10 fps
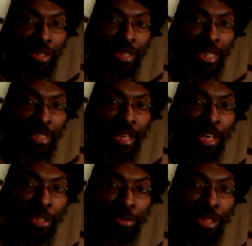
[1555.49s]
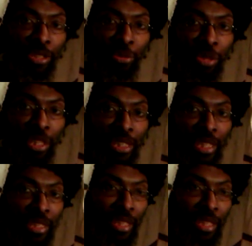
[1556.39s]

He has an utterance where he says,